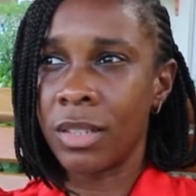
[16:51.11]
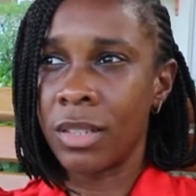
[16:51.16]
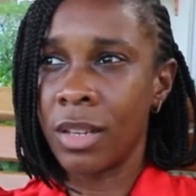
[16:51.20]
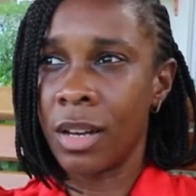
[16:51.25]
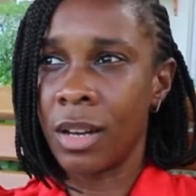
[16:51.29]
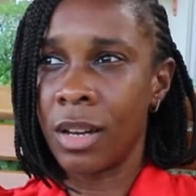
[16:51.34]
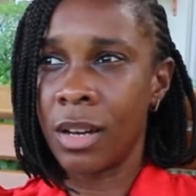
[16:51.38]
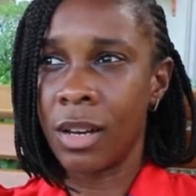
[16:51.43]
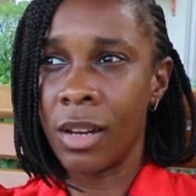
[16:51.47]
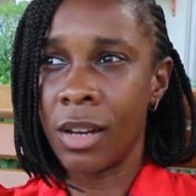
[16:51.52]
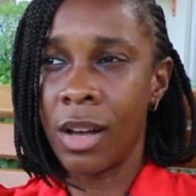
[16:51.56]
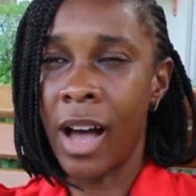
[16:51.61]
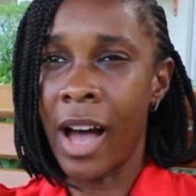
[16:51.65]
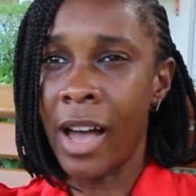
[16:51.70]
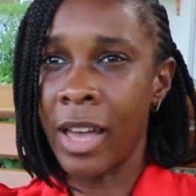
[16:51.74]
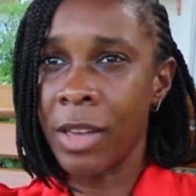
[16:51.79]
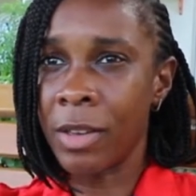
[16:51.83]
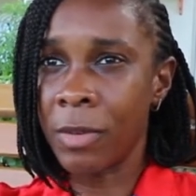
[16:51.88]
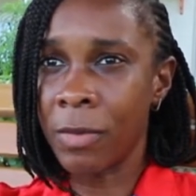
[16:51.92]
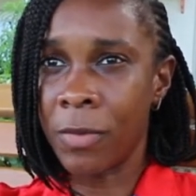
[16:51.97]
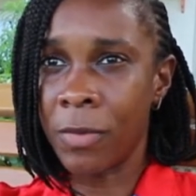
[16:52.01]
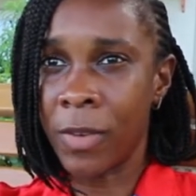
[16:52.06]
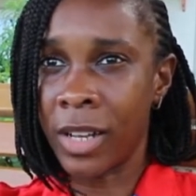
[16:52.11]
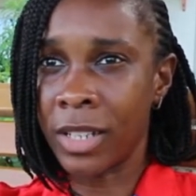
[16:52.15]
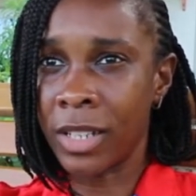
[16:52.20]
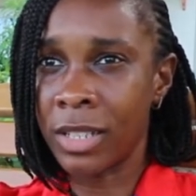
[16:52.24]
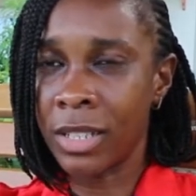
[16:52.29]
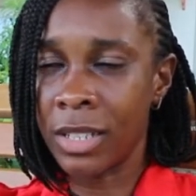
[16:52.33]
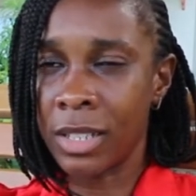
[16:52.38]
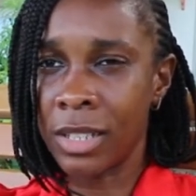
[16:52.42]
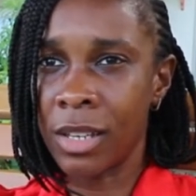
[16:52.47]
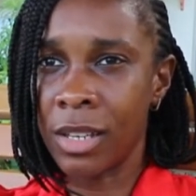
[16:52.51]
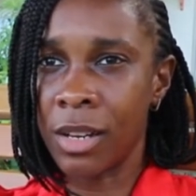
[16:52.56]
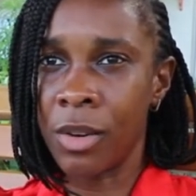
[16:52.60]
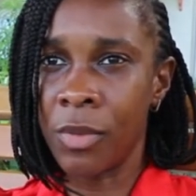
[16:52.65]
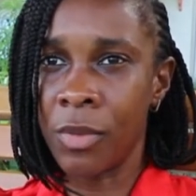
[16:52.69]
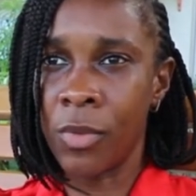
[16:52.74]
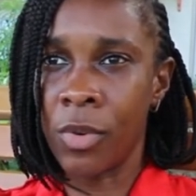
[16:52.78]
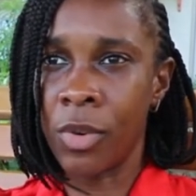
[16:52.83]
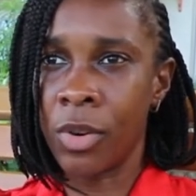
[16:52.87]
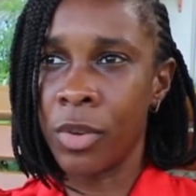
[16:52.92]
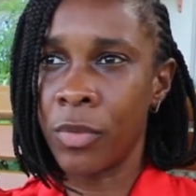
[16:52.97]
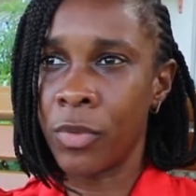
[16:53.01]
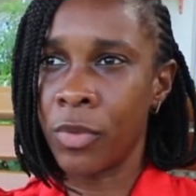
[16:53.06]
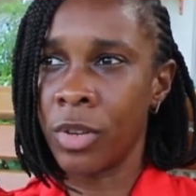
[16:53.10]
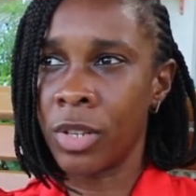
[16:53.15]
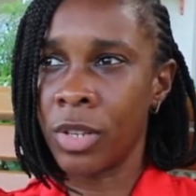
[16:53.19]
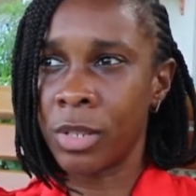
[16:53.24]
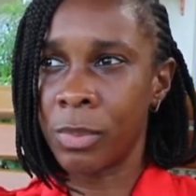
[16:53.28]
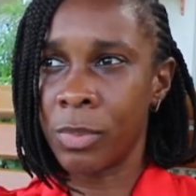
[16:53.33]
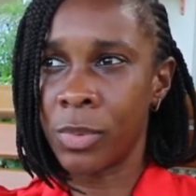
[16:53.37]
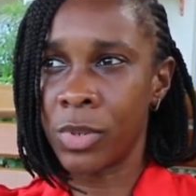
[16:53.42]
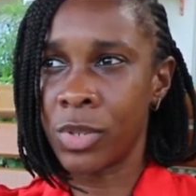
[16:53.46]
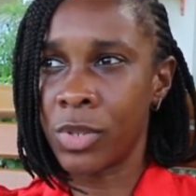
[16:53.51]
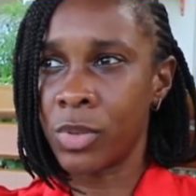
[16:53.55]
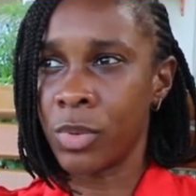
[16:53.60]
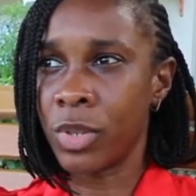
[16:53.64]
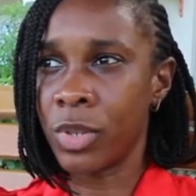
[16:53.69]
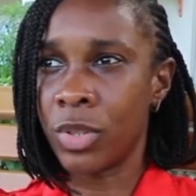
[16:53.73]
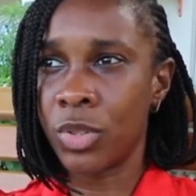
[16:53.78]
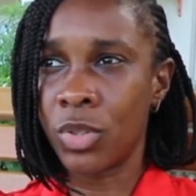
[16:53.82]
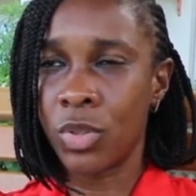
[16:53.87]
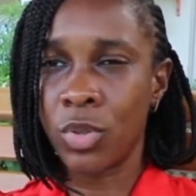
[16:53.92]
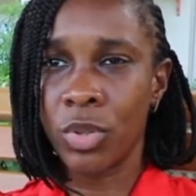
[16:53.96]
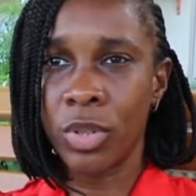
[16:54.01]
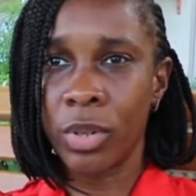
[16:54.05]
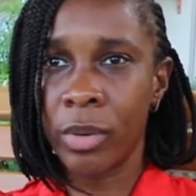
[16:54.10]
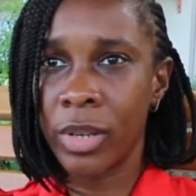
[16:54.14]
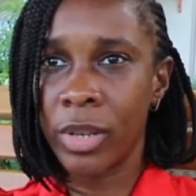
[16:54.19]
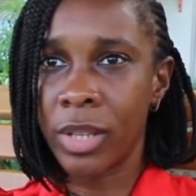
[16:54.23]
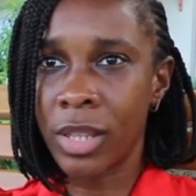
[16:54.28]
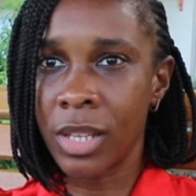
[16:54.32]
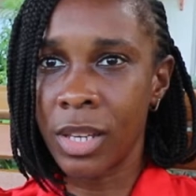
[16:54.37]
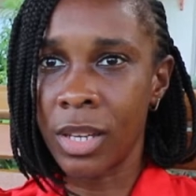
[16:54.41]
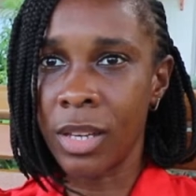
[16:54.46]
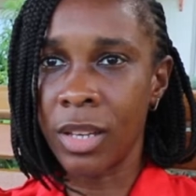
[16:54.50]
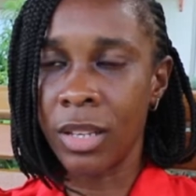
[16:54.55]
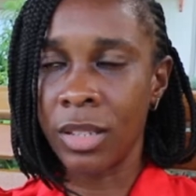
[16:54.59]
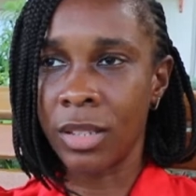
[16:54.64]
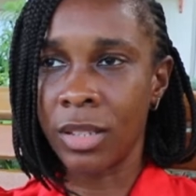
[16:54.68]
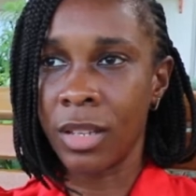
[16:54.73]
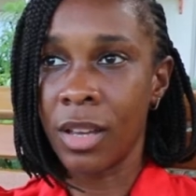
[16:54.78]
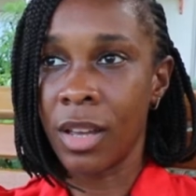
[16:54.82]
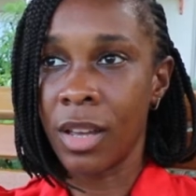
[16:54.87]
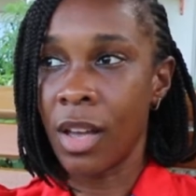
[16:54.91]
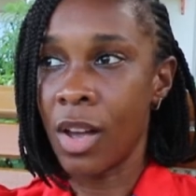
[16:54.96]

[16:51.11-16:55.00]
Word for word: uh, high fatty stuff, or if you're not supposed to eat sugary things,